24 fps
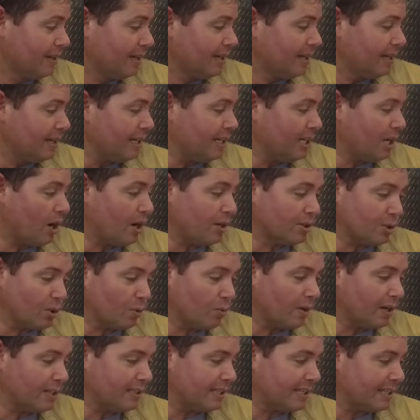He also
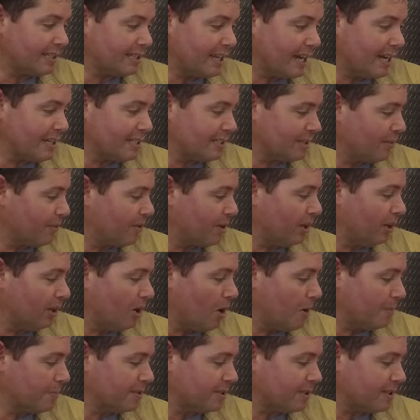runs a test of the
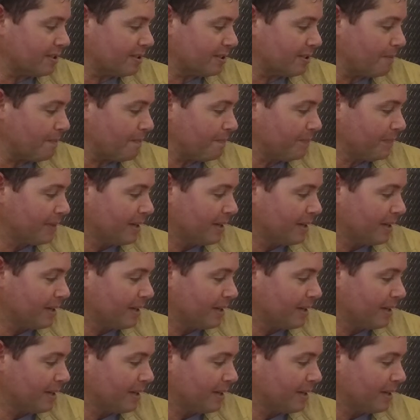alarm system.